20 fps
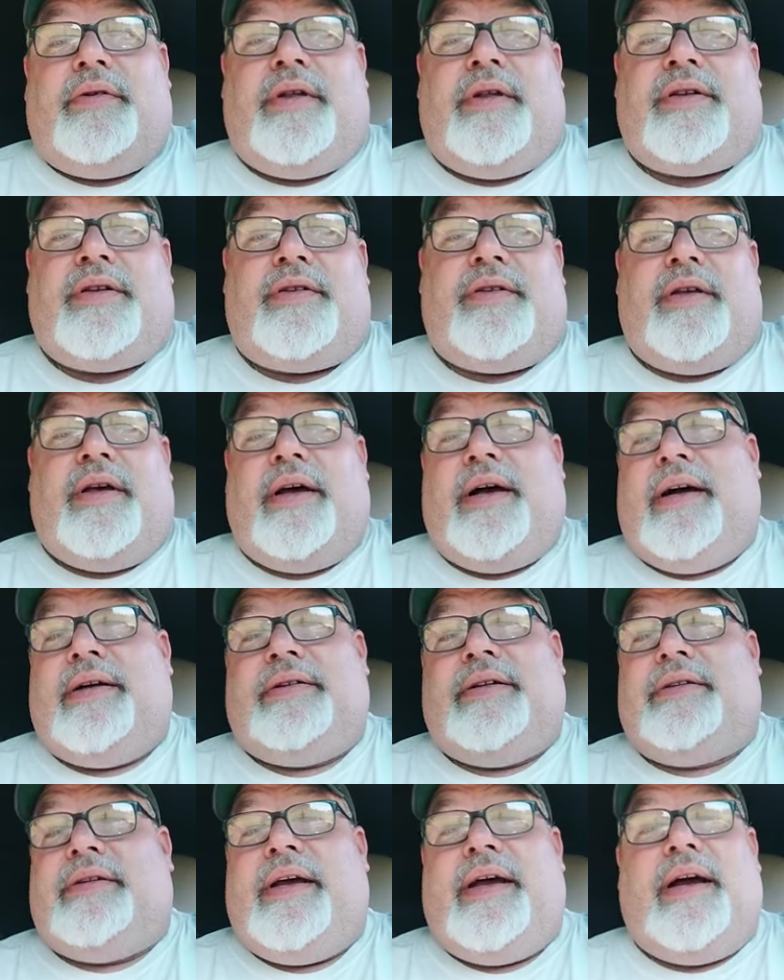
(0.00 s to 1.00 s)
This, uh,
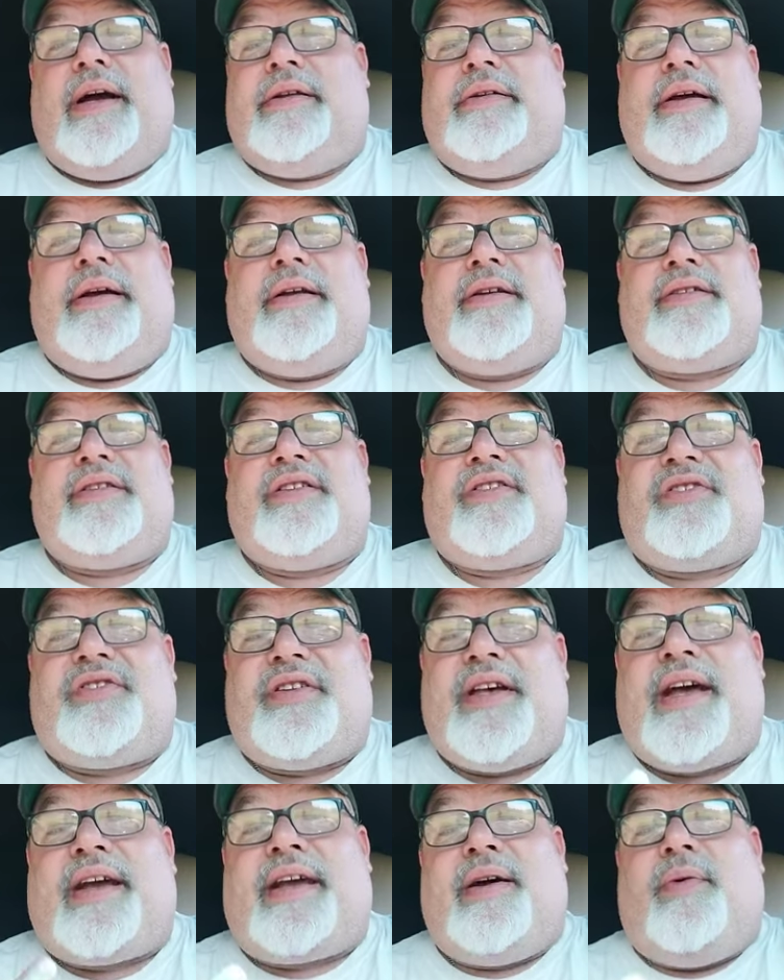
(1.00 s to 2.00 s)
to tell you, I tell you, it's the
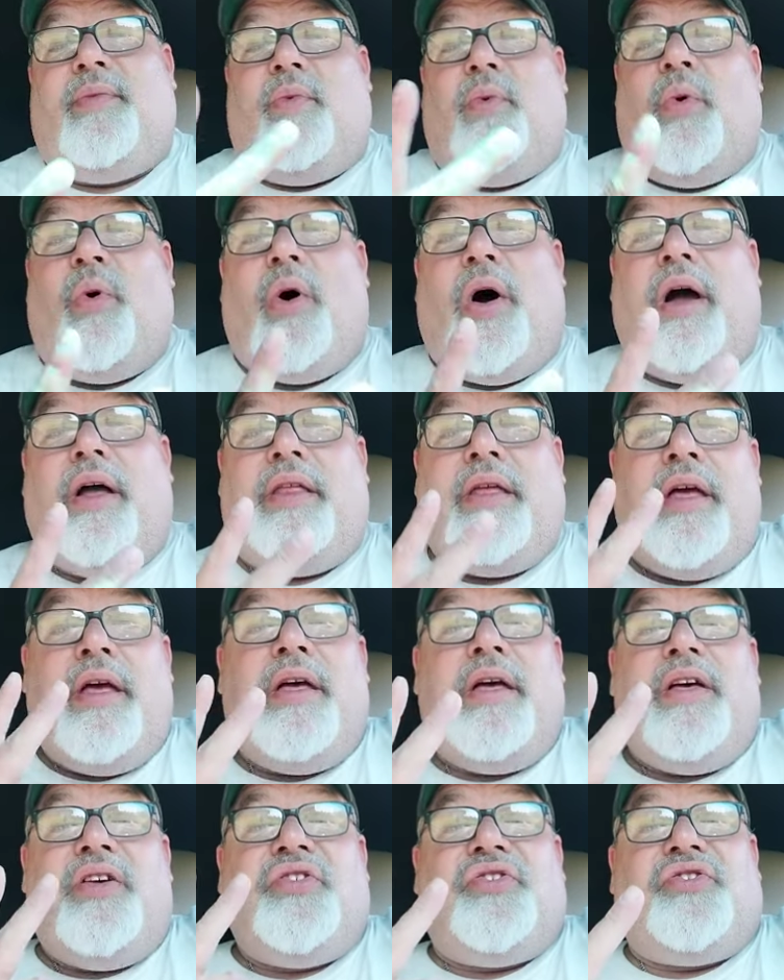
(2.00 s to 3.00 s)
second one,
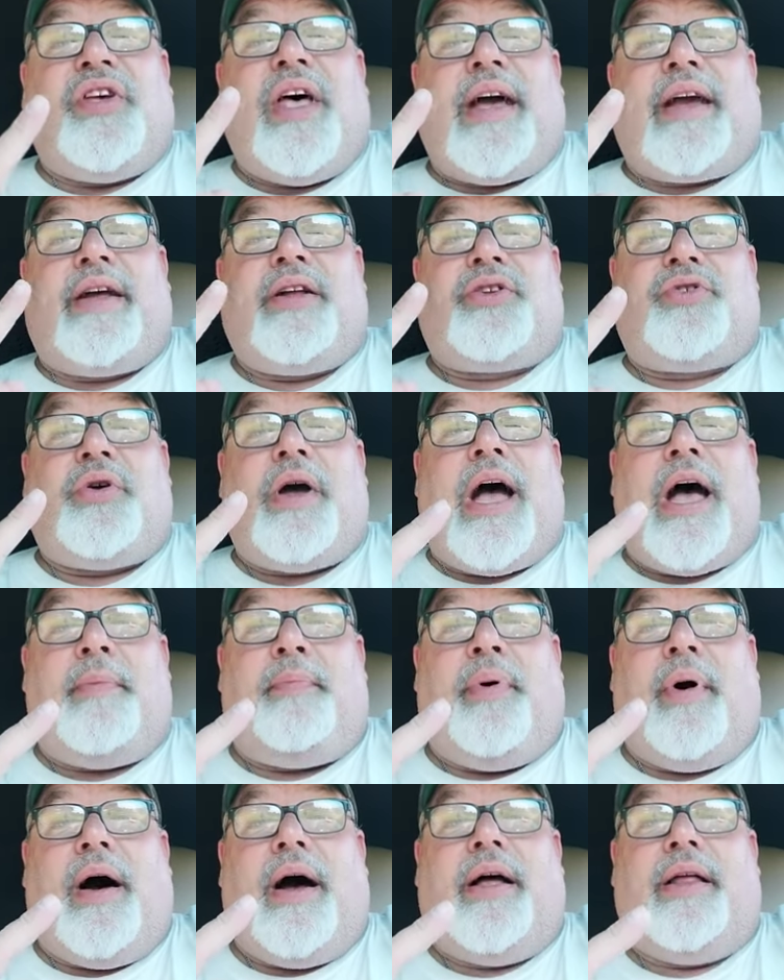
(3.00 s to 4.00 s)
second
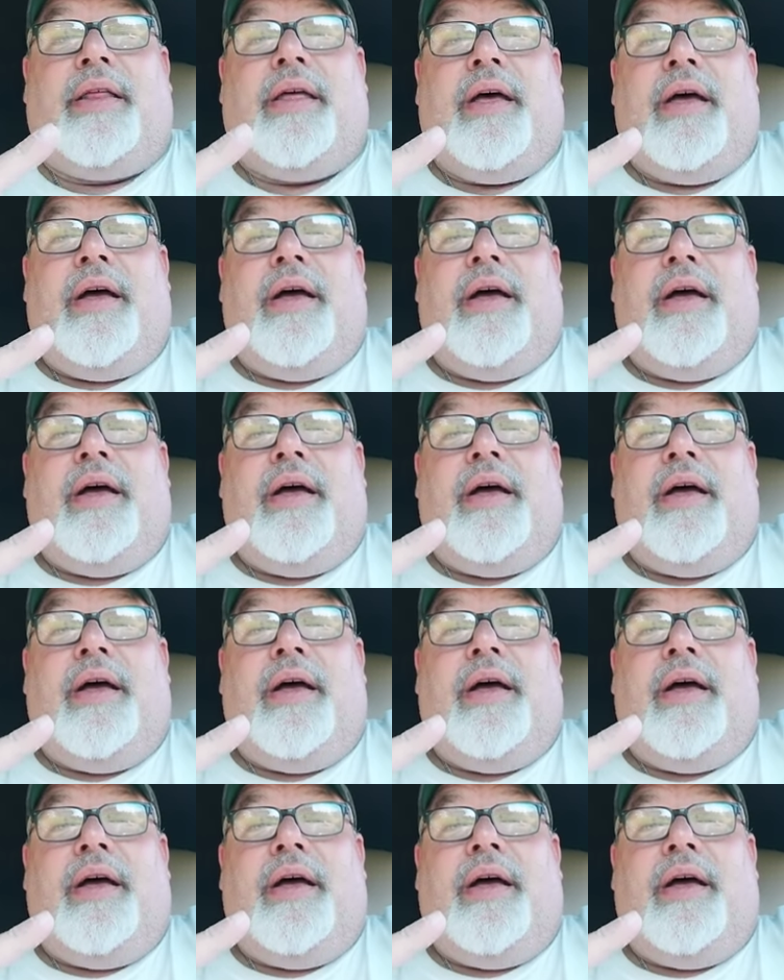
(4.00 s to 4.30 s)
tripod